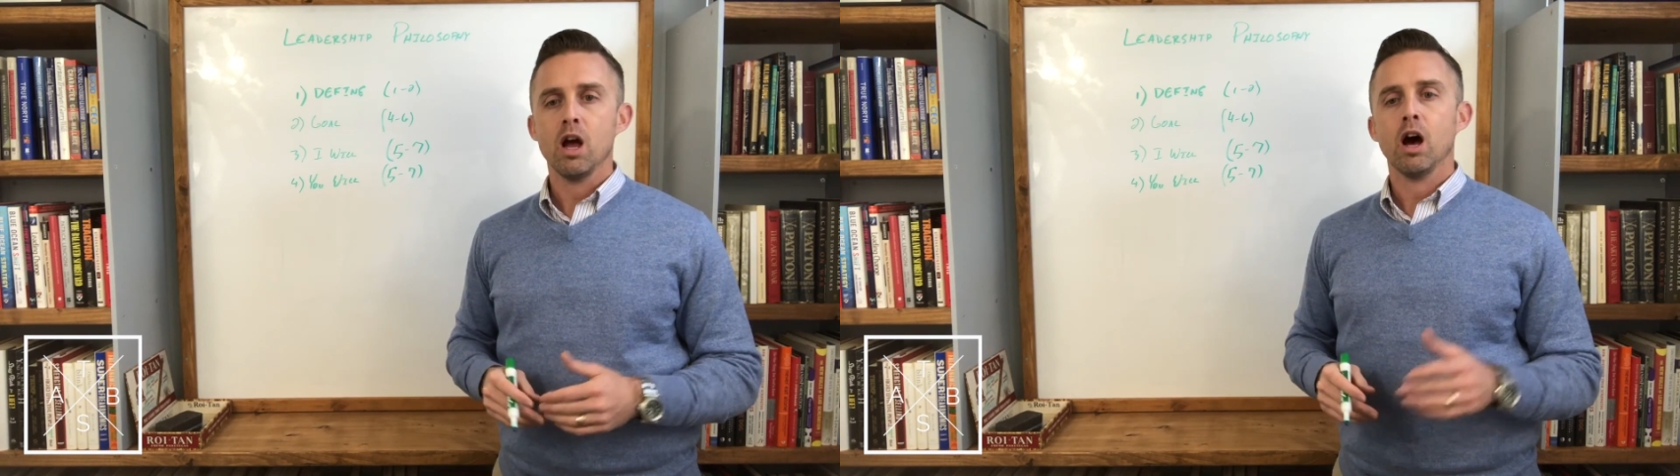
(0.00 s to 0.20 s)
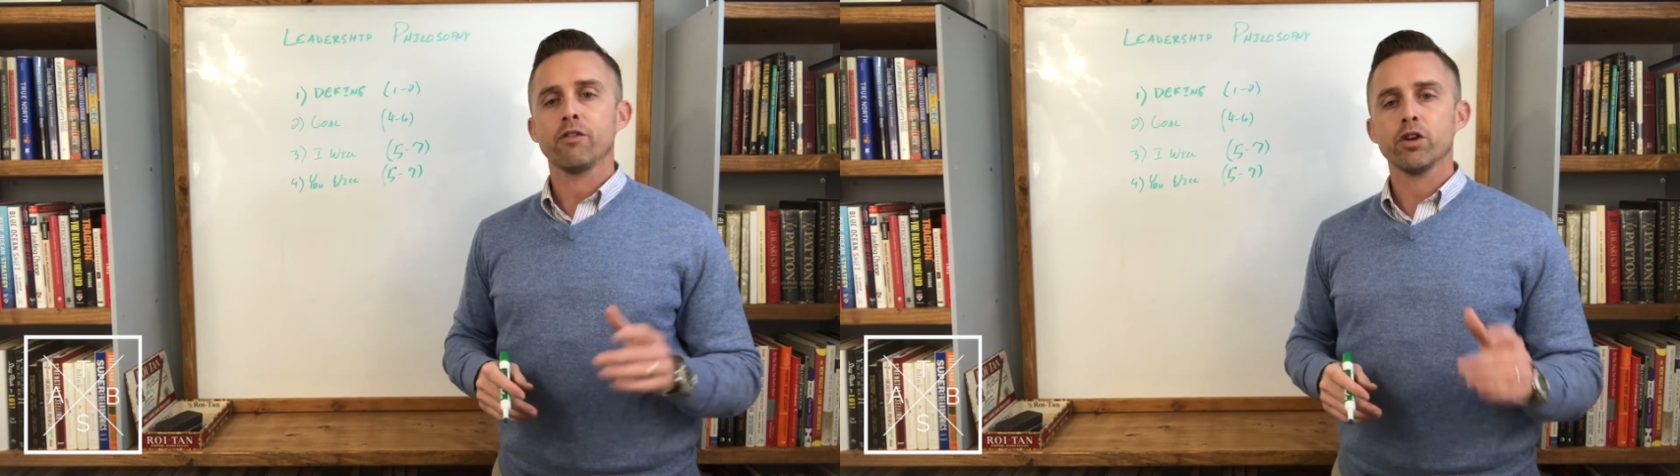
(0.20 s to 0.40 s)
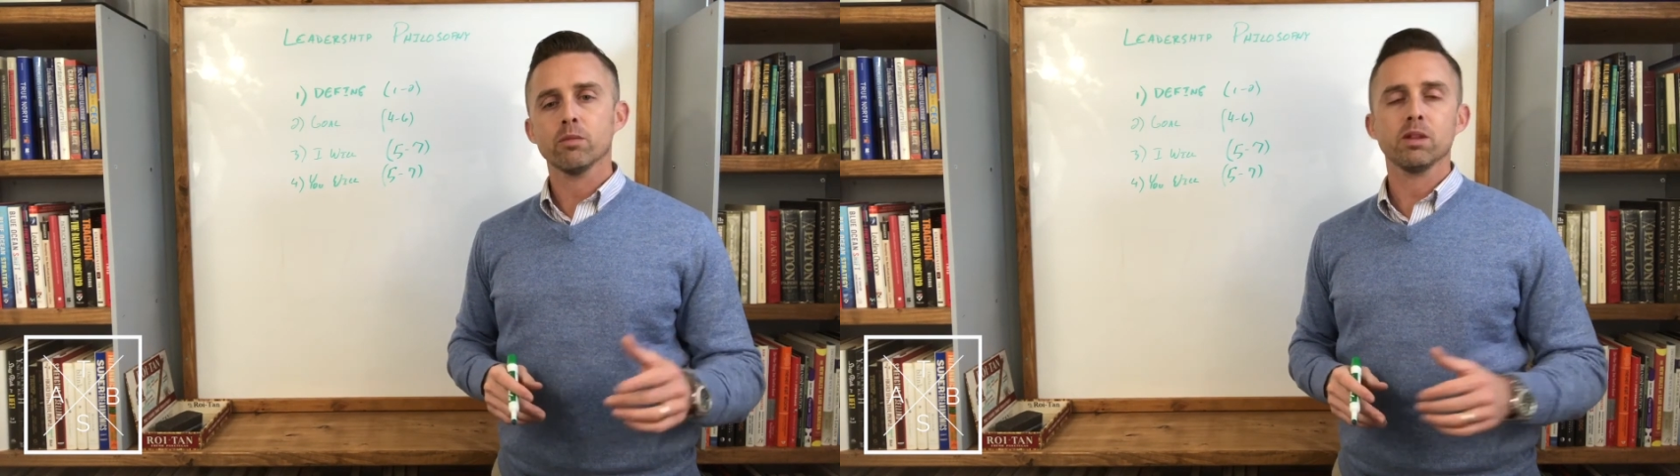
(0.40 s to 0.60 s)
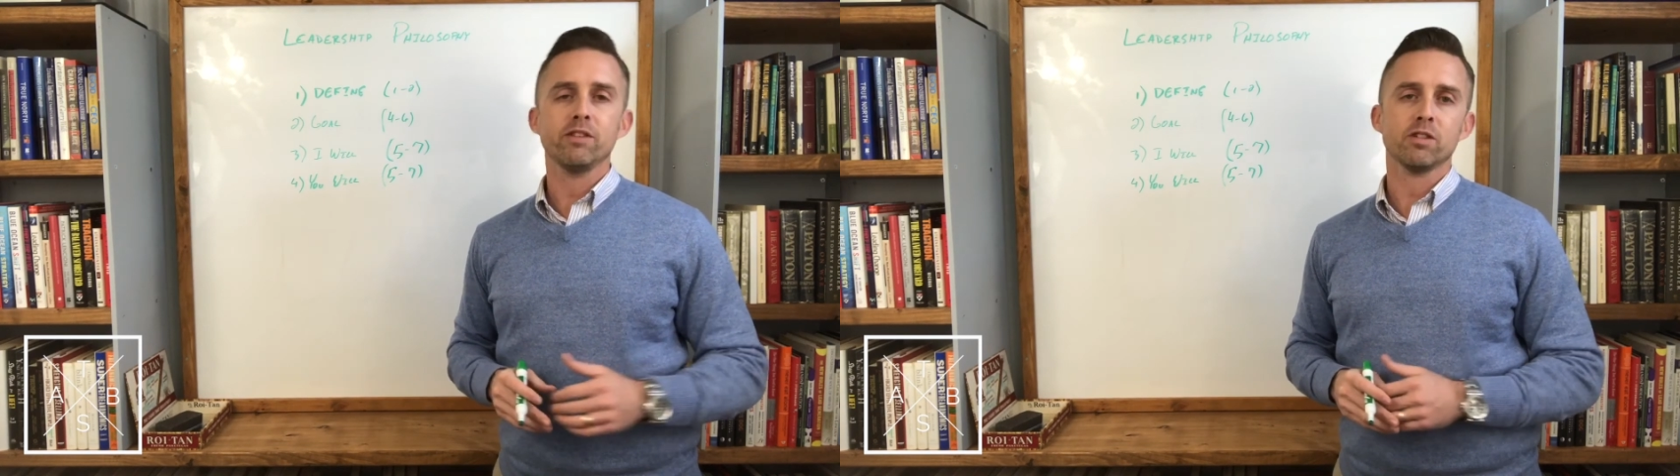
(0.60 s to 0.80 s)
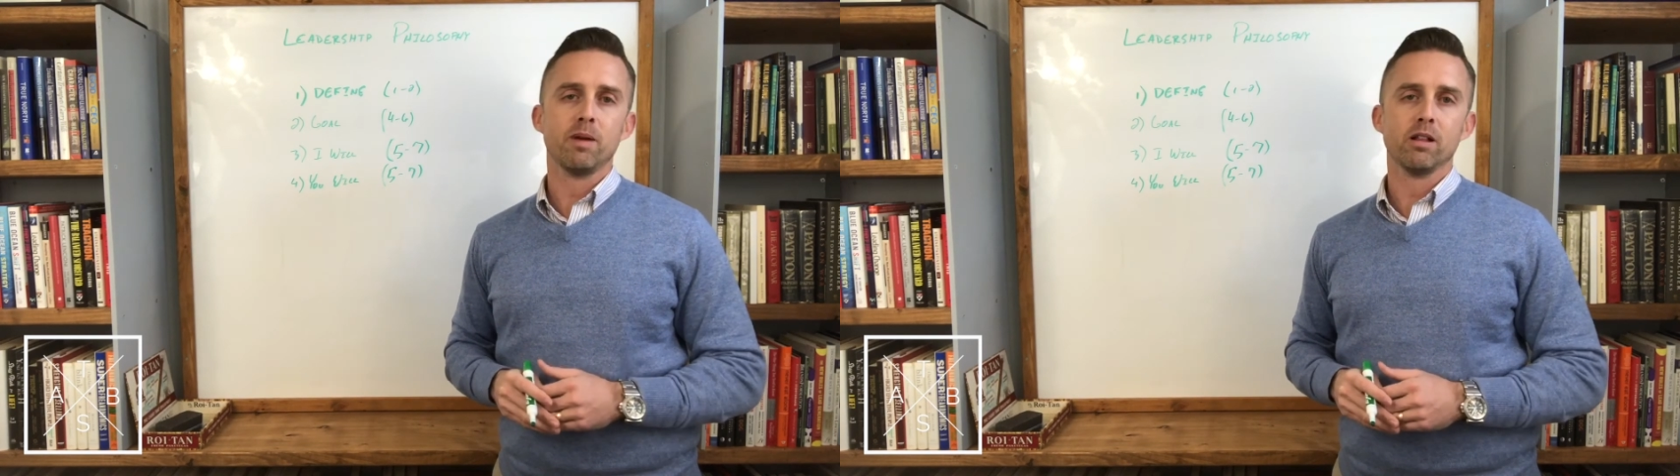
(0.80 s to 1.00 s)
of your beliefs
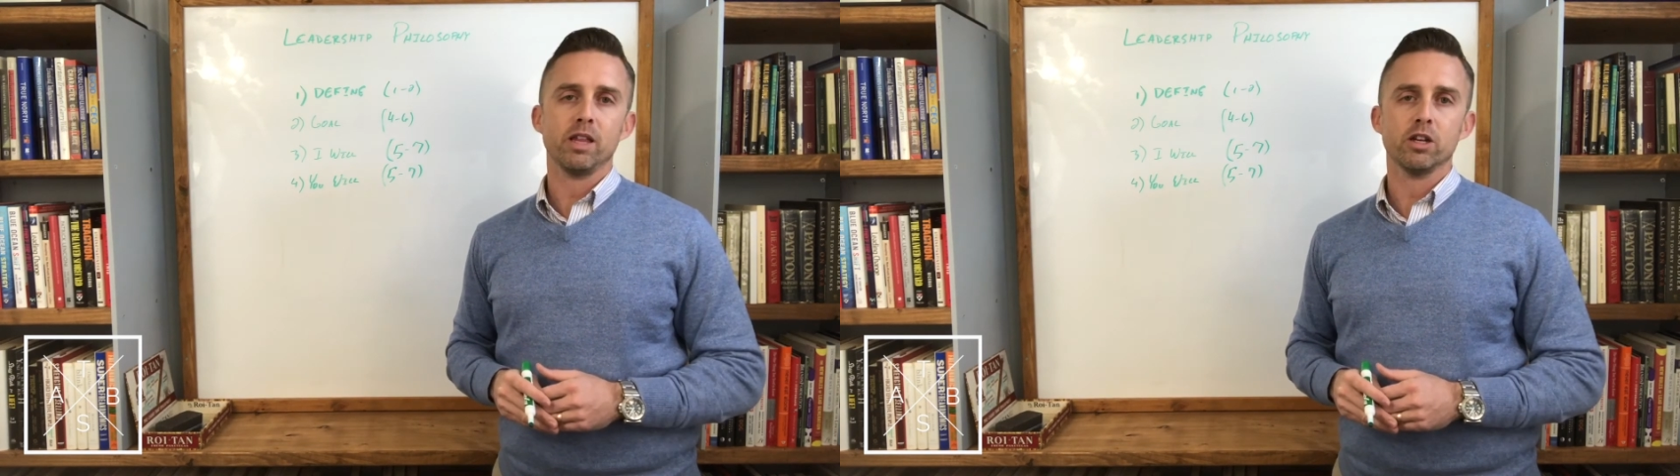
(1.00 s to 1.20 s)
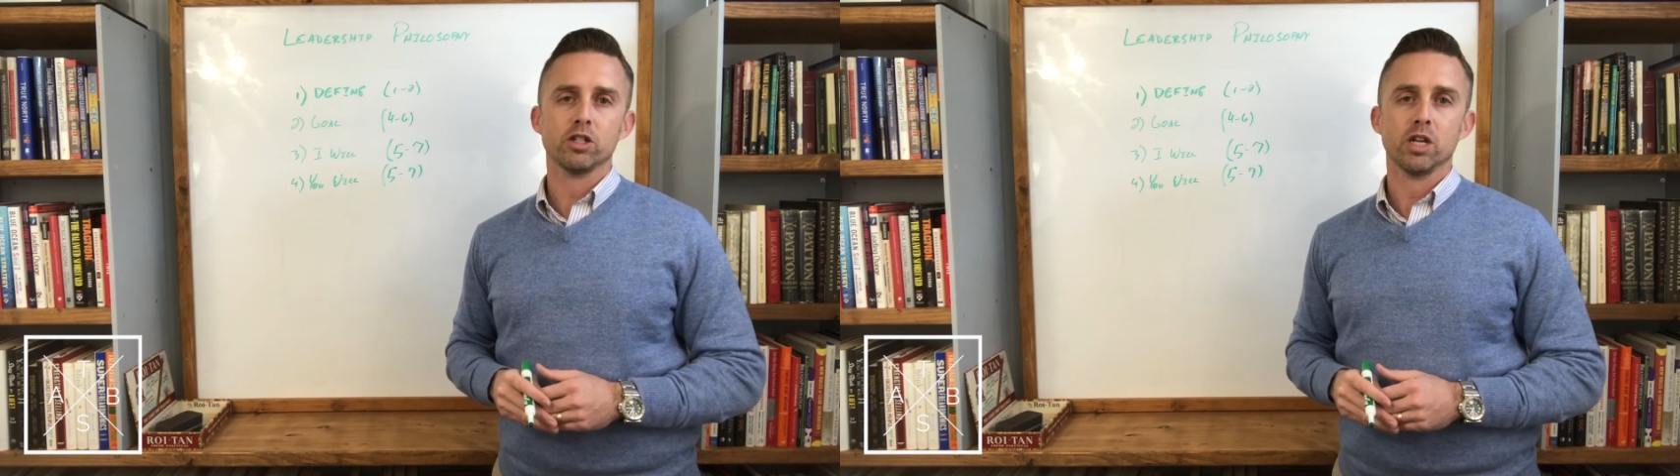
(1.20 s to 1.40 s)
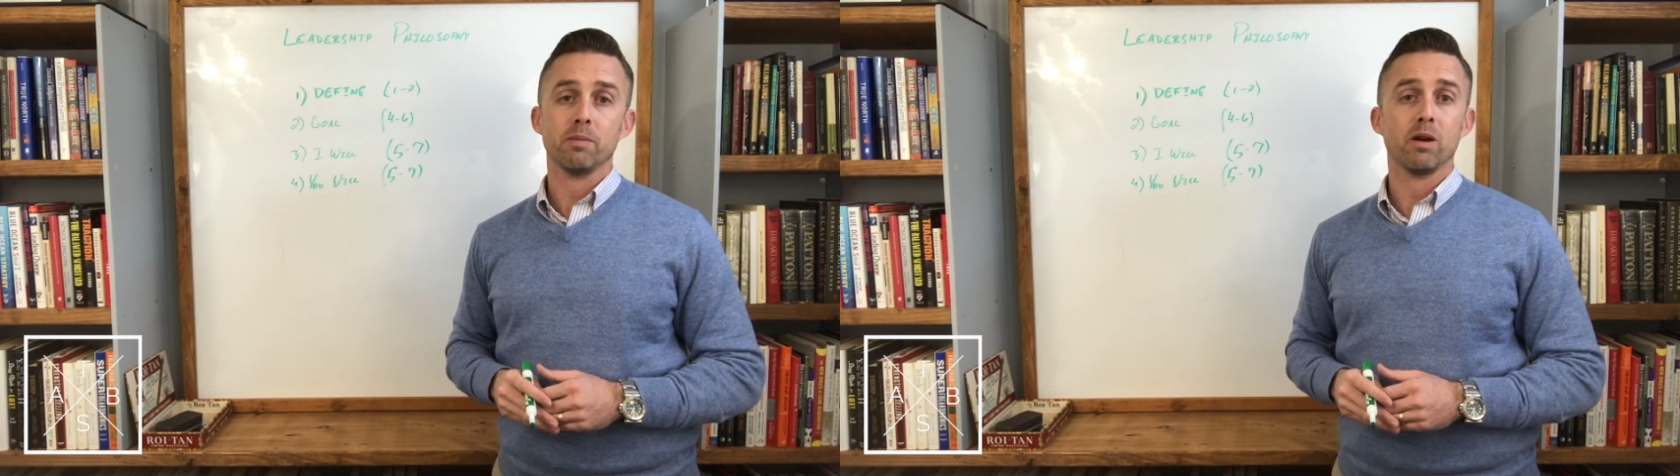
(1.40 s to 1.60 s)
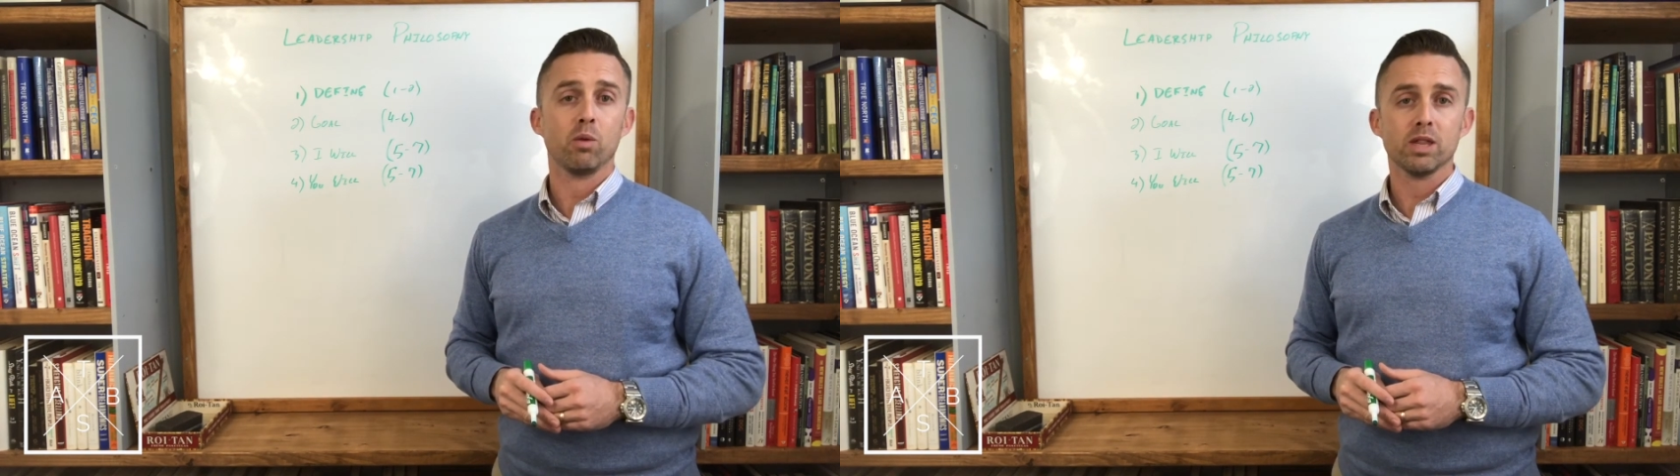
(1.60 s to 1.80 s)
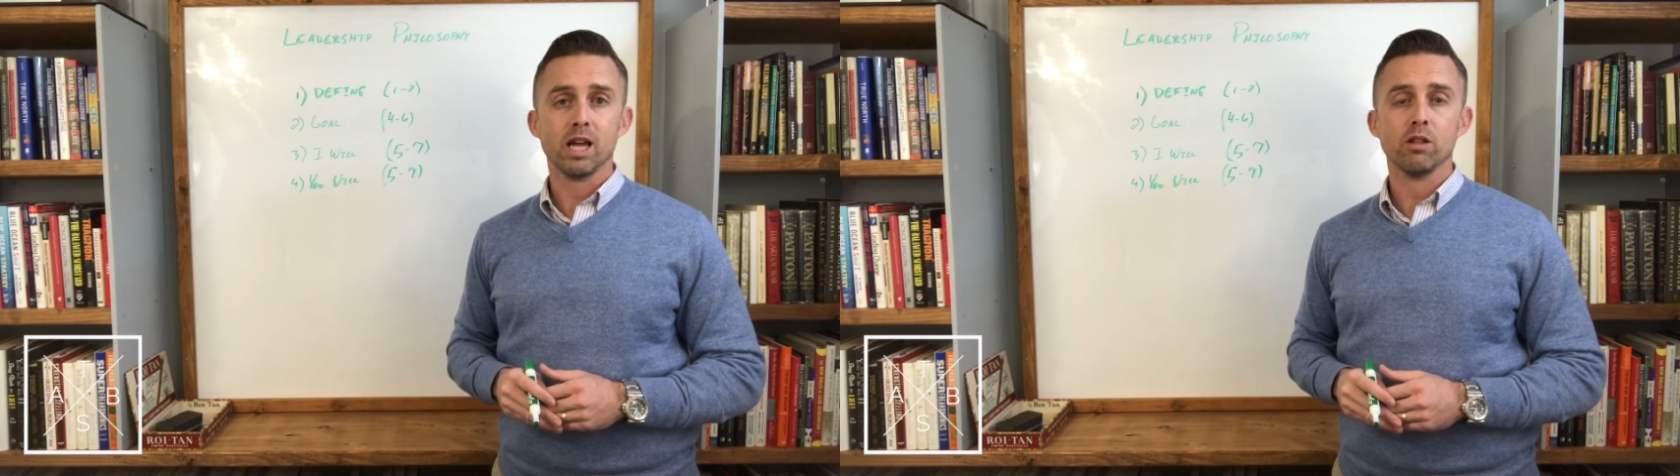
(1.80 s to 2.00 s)
about leadership and what that